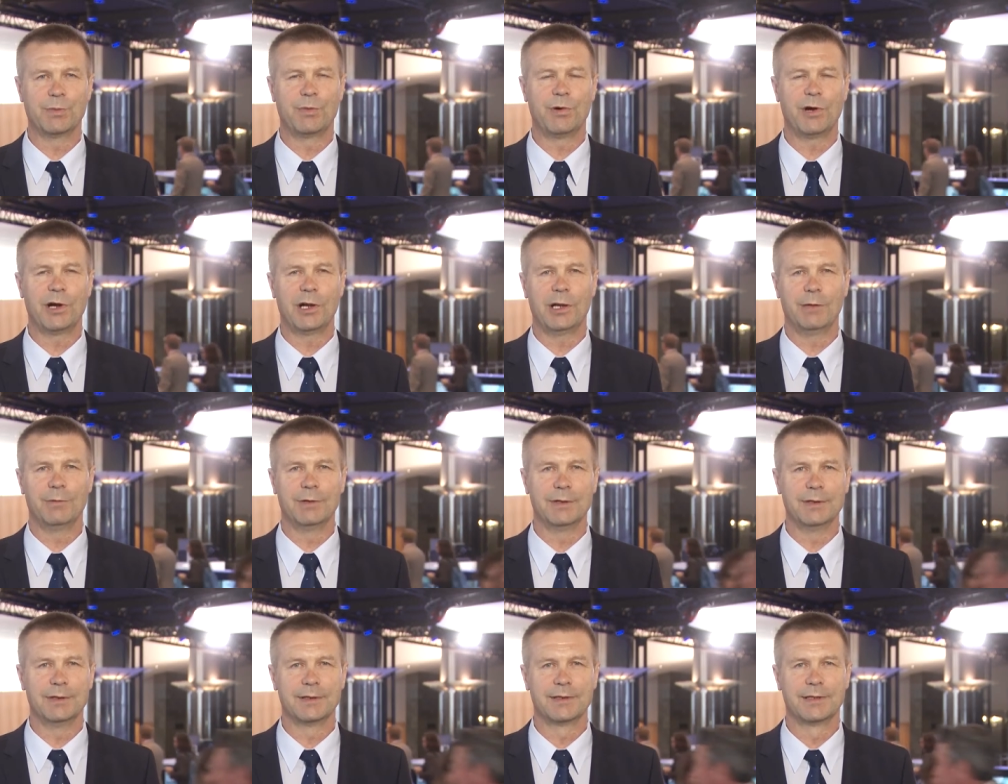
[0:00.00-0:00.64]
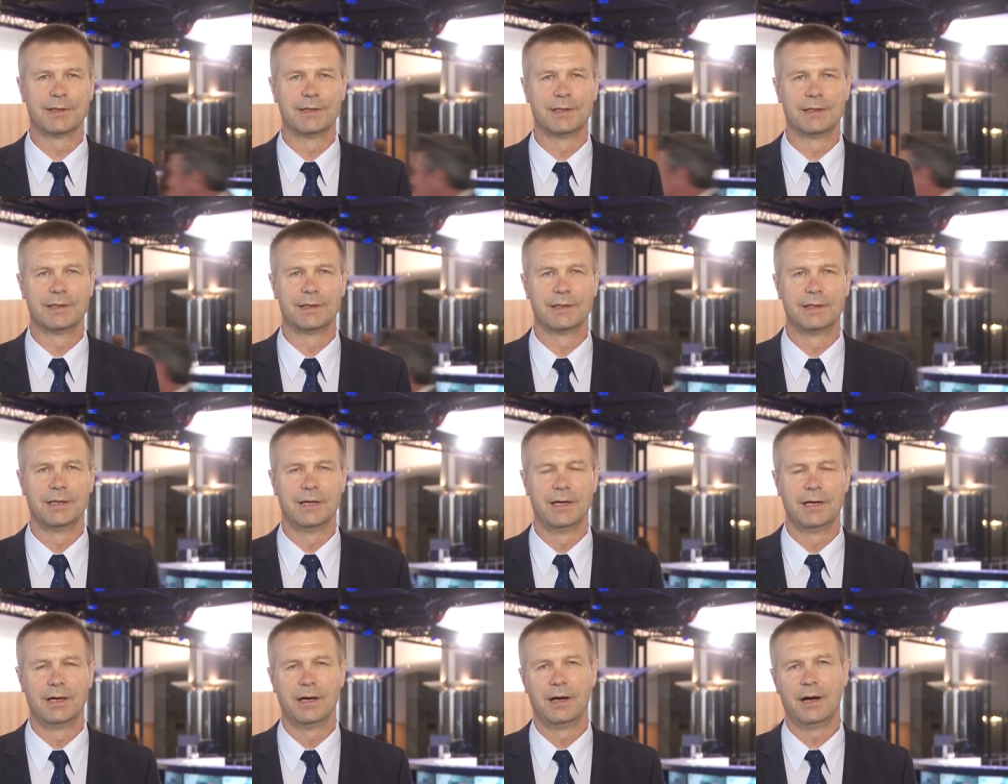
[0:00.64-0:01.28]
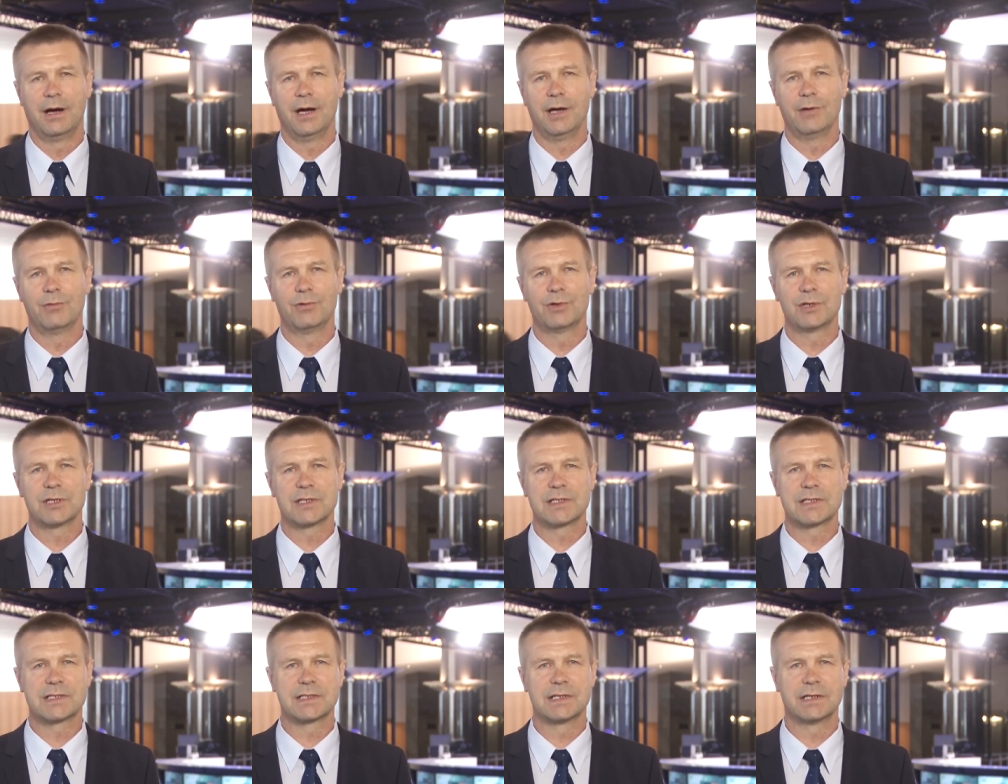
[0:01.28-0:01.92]
Parliament. I
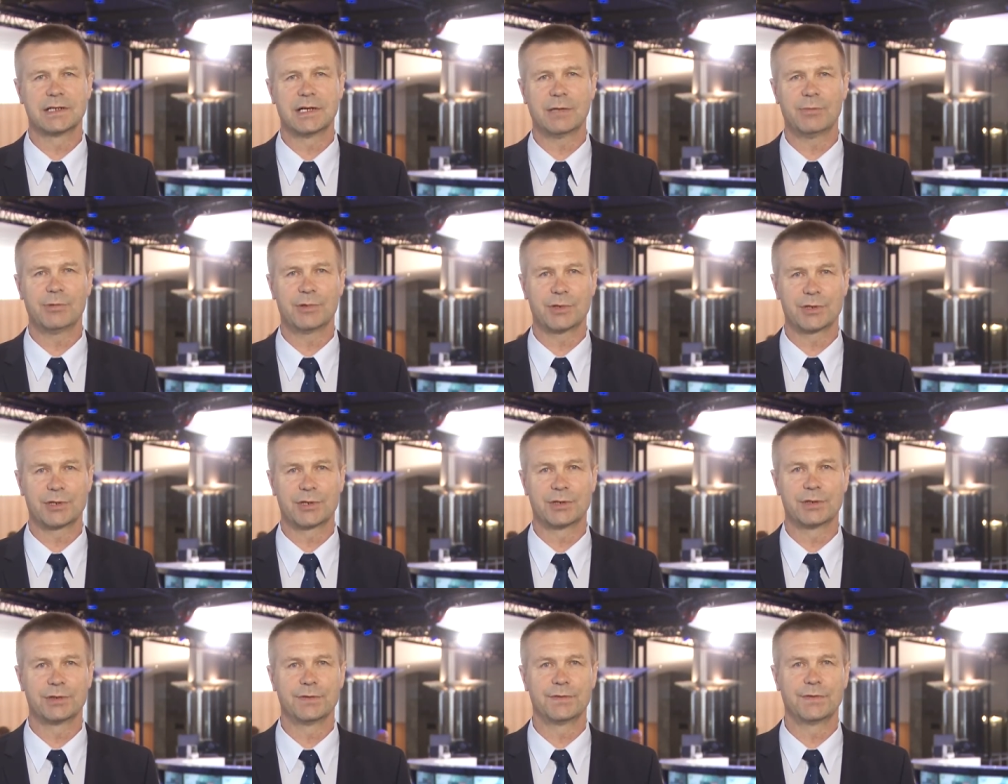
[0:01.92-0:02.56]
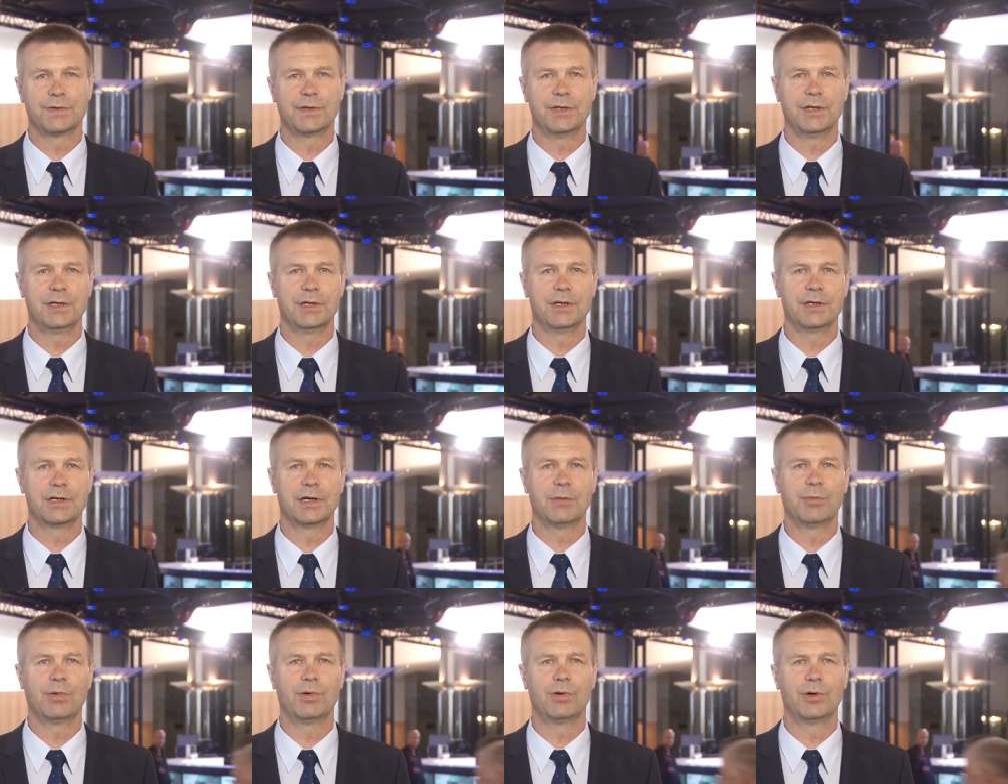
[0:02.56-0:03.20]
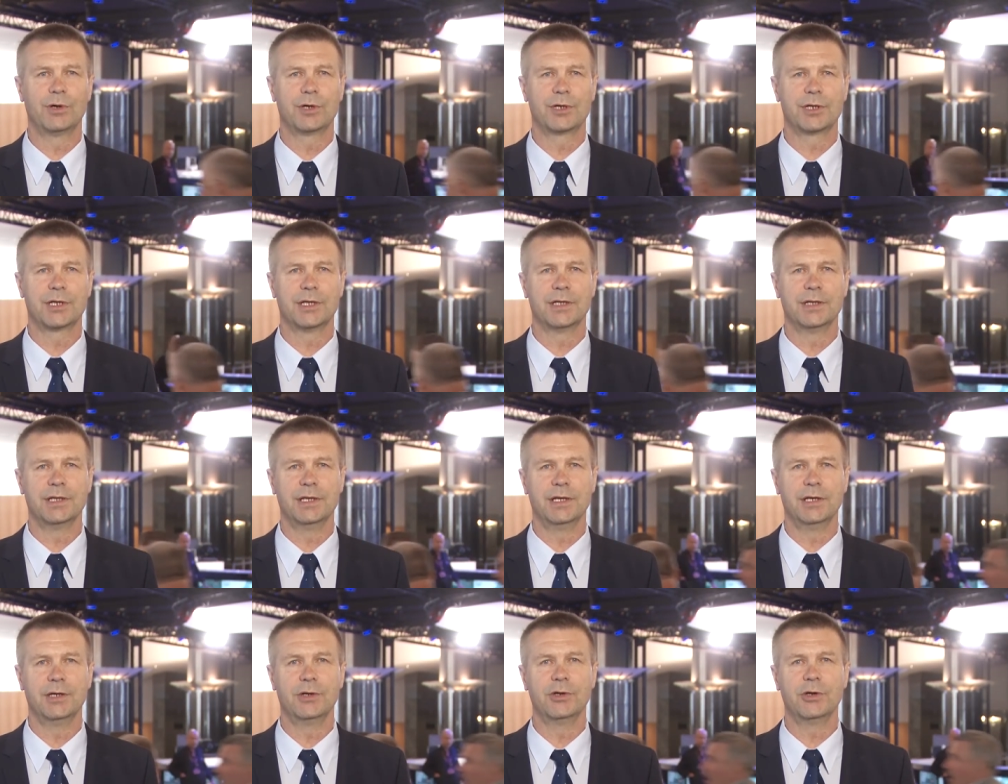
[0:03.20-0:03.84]
was a rapporteur of the report
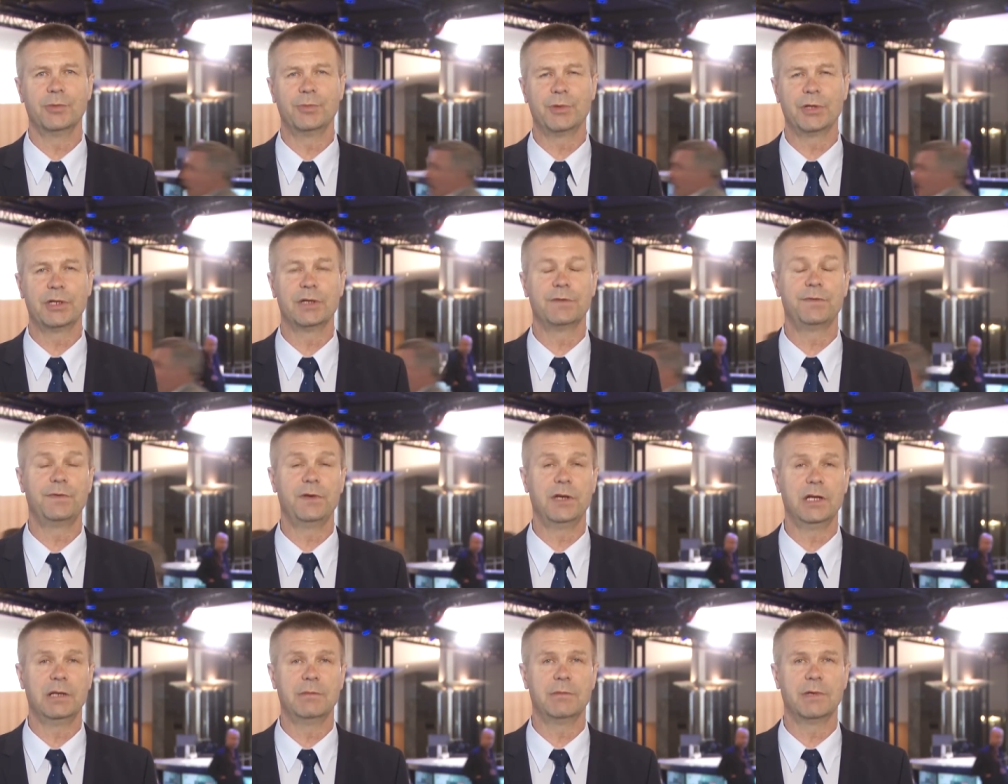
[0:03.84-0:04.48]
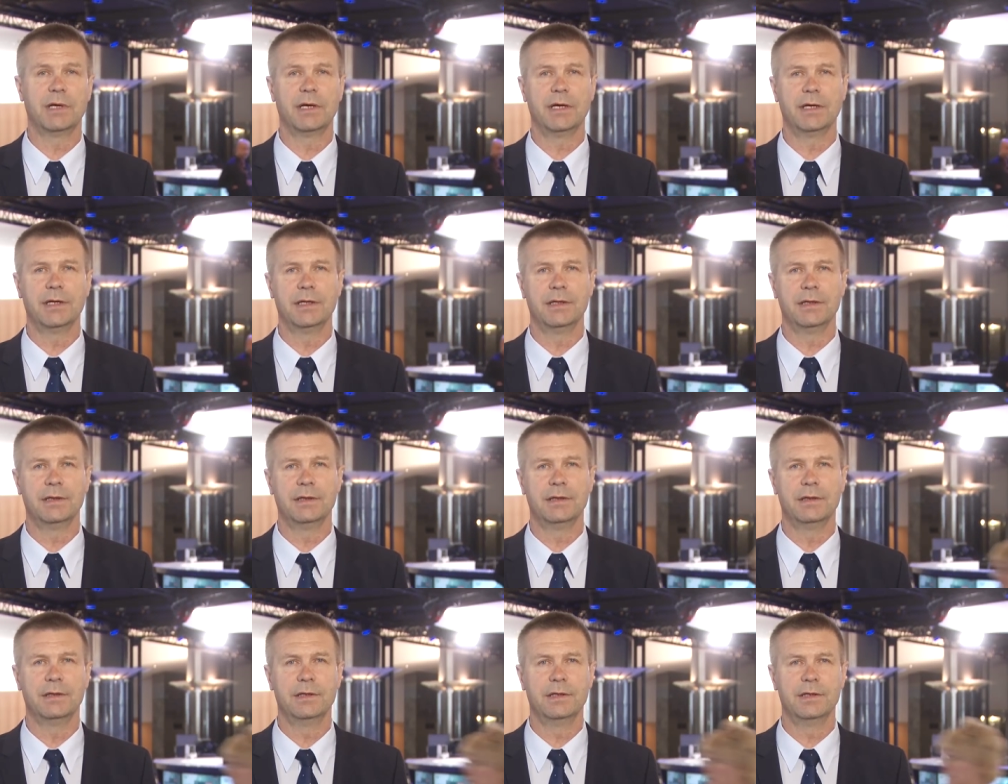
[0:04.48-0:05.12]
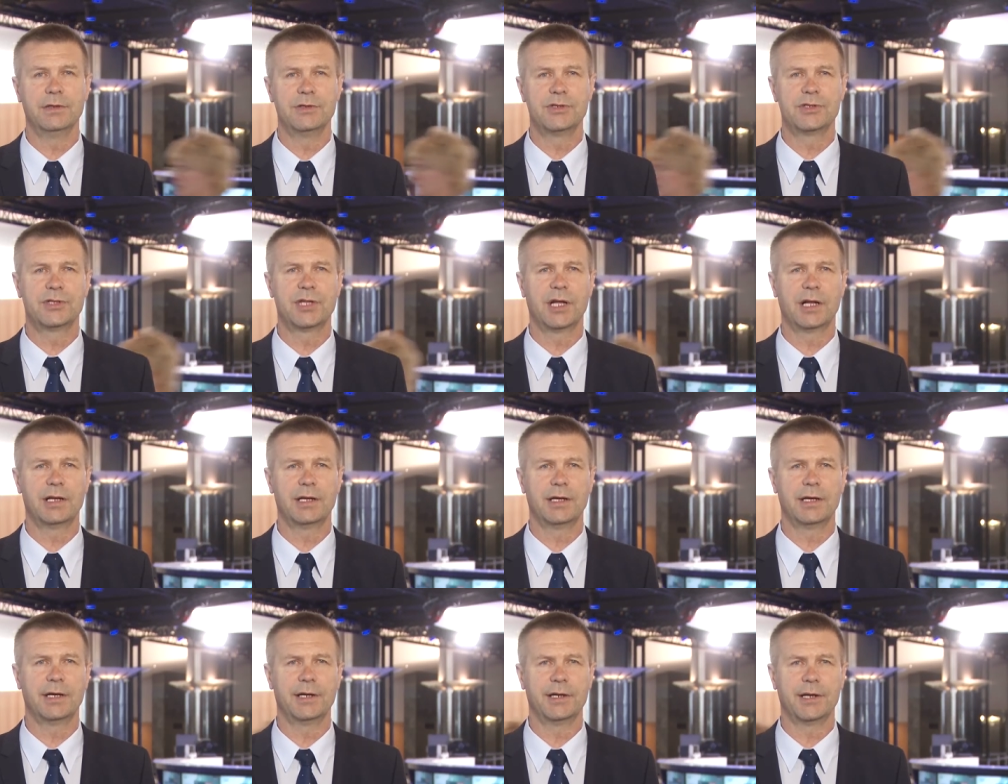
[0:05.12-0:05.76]
on the European film in the
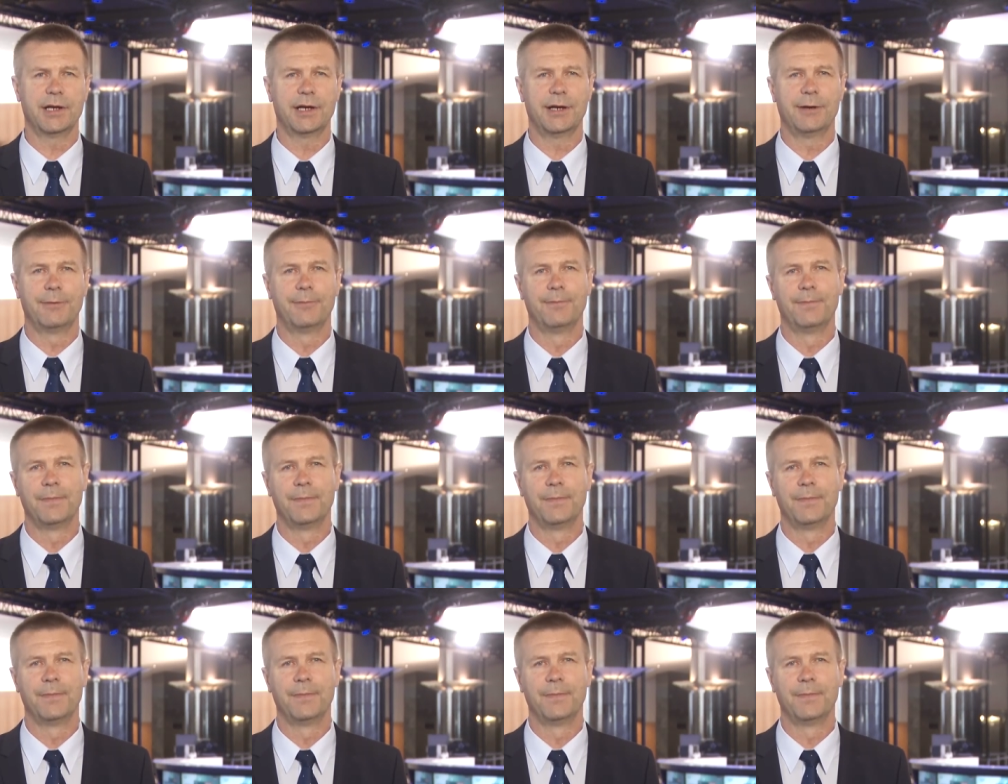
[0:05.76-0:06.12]
digital area.